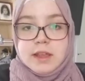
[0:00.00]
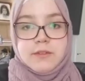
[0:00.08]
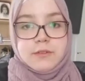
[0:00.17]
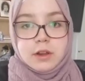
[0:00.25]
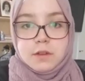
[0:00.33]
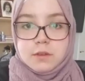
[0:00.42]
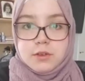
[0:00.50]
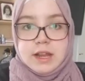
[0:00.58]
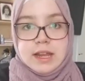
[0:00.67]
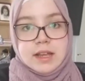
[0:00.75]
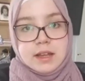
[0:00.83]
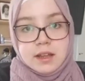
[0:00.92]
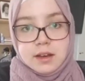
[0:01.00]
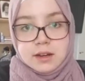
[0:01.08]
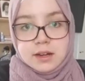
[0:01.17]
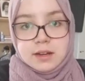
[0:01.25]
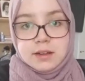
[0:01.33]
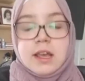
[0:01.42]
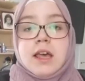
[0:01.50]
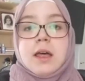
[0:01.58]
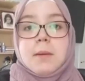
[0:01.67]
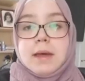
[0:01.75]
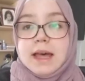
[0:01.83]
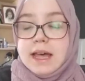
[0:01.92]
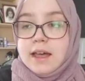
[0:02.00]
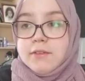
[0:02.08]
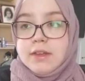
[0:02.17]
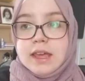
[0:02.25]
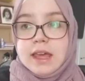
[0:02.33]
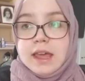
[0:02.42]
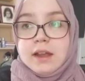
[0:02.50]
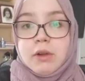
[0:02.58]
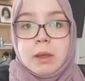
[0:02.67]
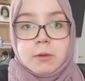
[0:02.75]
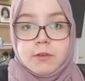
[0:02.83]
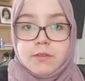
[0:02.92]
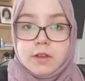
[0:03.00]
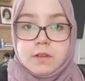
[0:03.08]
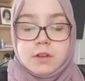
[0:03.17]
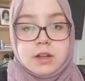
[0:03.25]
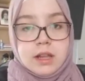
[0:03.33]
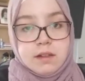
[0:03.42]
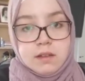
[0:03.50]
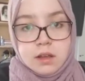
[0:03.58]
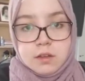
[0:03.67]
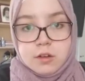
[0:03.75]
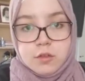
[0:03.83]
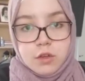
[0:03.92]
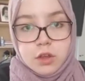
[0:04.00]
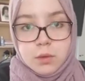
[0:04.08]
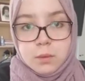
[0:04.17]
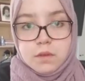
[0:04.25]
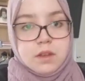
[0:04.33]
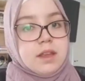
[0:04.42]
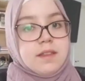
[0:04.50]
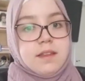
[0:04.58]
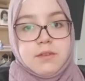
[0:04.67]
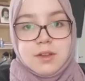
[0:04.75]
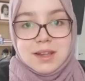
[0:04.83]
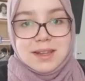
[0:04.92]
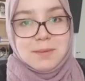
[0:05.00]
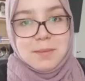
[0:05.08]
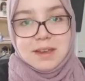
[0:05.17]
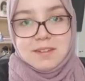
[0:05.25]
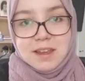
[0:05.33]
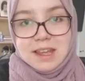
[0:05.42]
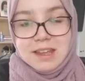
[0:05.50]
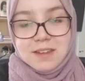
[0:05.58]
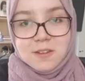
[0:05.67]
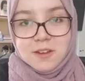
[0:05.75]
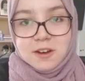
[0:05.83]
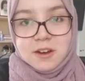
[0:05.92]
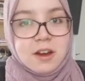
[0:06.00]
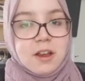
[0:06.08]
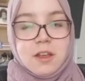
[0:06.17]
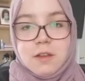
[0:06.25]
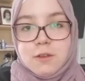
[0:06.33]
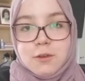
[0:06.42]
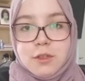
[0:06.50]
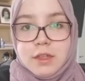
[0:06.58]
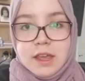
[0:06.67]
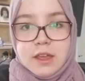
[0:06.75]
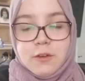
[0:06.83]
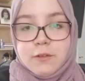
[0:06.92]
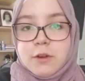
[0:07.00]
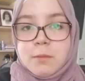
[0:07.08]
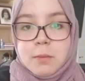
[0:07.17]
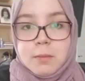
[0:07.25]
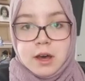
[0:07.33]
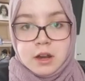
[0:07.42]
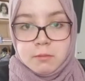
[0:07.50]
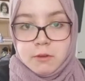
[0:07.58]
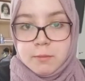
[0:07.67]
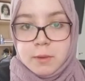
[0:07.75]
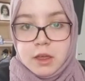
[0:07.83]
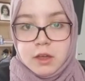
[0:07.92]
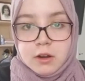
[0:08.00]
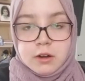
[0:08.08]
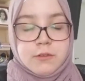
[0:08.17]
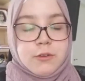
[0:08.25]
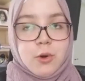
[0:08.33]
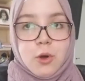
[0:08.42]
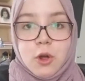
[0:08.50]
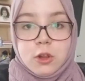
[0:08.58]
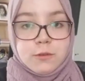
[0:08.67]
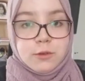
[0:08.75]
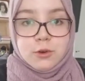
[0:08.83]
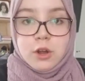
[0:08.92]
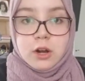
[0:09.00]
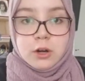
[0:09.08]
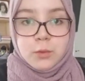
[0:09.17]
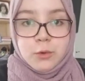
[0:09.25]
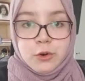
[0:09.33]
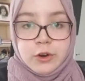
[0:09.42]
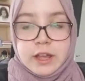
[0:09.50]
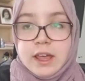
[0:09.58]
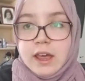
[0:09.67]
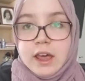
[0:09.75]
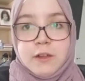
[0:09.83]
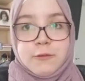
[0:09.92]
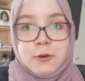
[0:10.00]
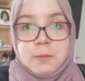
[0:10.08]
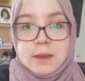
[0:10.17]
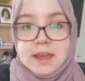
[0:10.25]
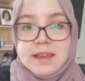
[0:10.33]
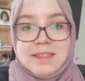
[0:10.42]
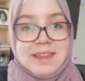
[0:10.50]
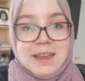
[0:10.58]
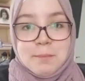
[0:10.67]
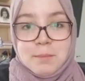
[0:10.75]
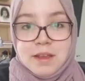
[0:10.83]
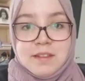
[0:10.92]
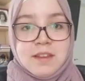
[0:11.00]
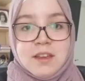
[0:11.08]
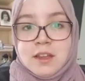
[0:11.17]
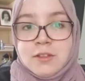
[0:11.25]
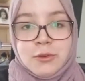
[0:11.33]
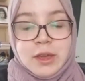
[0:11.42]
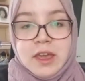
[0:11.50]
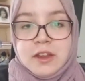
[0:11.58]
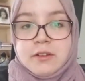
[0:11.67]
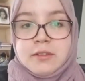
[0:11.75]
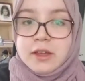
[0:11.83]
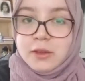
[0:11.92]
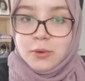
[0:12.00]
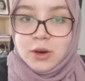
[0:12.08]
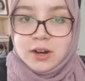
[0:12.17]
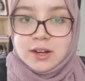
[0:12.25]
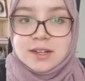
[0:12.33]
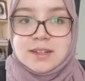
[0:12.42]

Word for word: frustrating and hard, but having a great professor like Doctor Jayusi definitely makes it easier. So thank you from the bottom of my heart for all of your hard work and for being the amazing educator that you are.